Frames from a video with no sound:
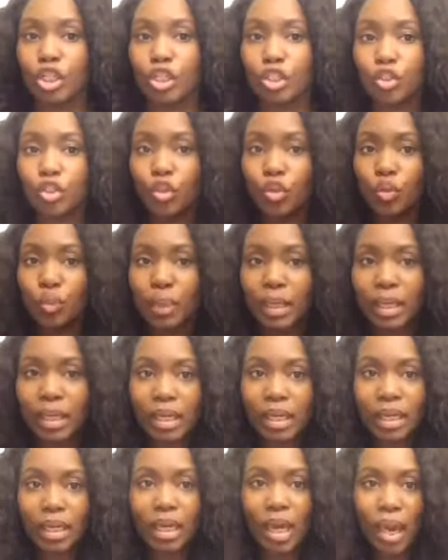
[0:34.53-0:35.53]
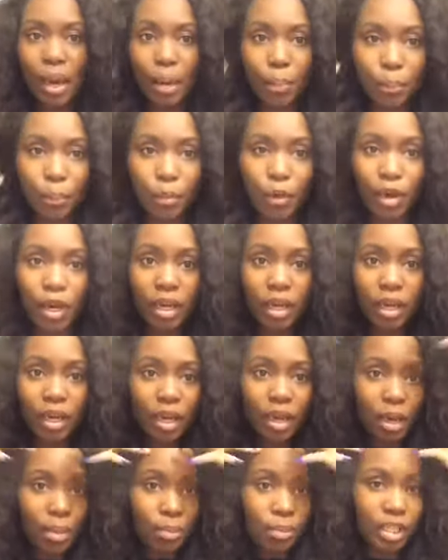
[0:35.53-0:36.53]
to be
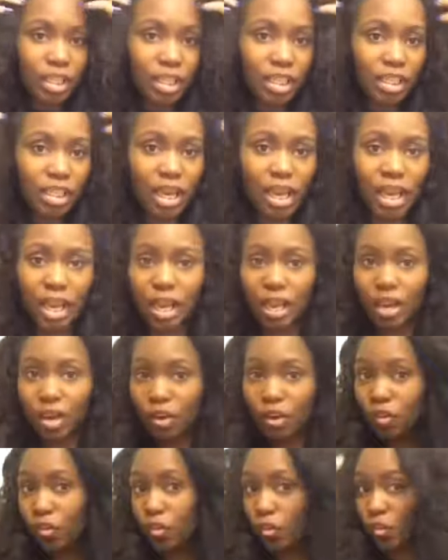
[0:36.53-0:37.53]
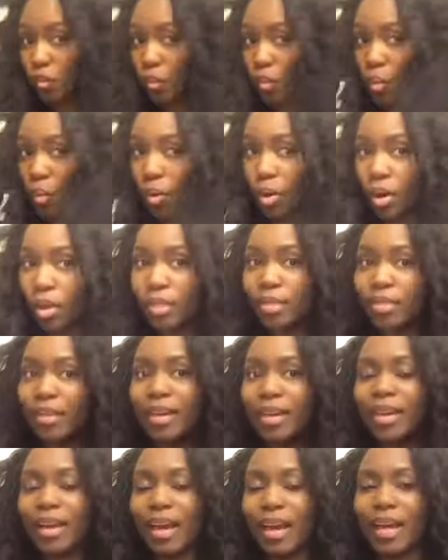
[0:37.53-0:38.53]
braiding up this hair for the
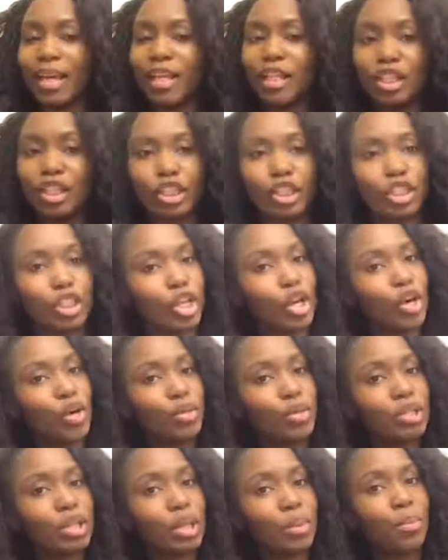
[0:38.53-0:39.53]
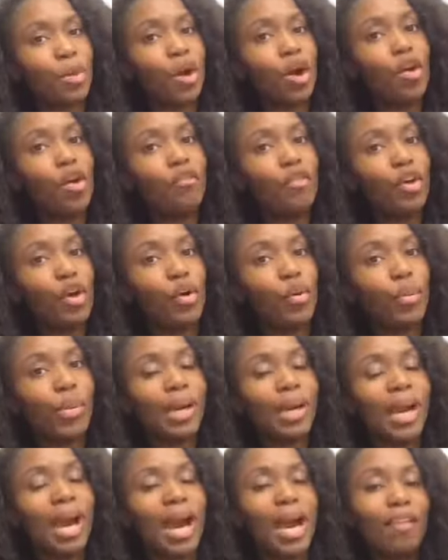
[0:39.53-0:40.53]
night. So tomorrow
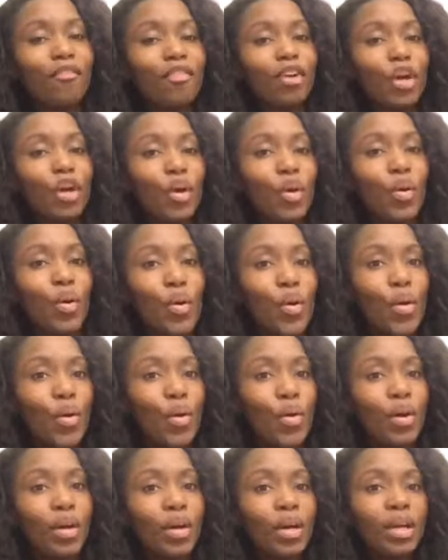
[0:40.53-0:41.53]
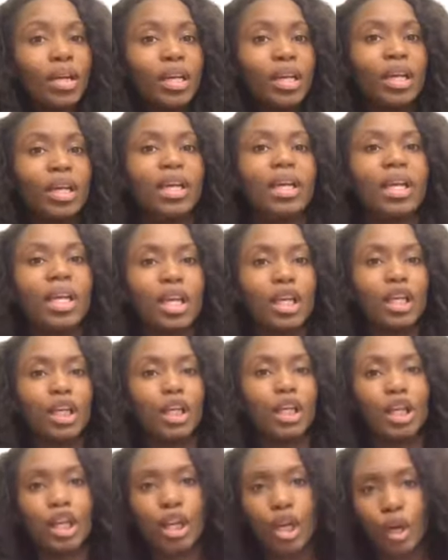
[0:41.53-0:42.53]
when I record,
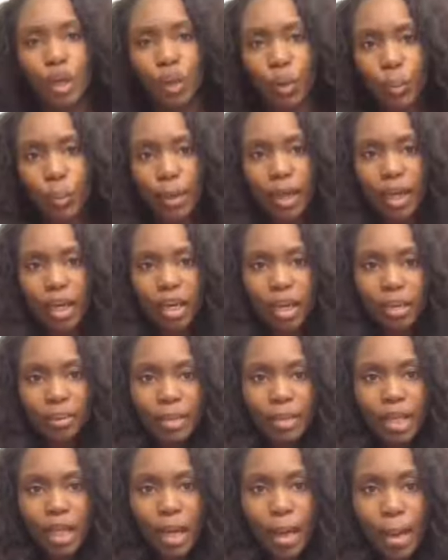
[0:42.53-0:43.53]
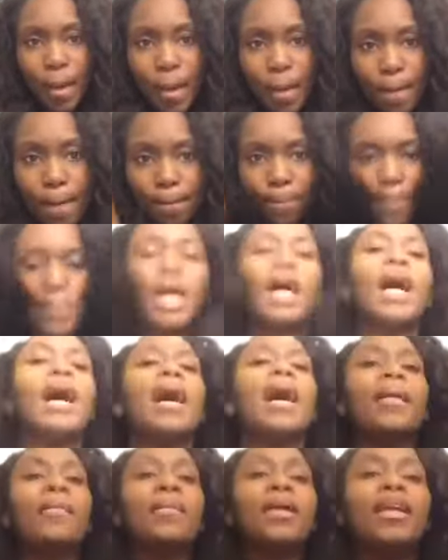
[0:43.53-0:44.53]
you know, my hair can be
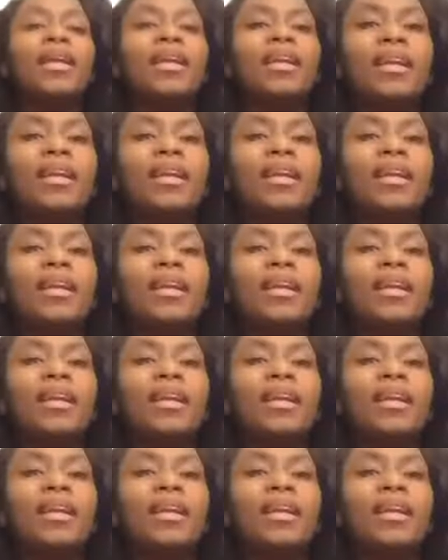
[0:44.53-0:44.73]
popping.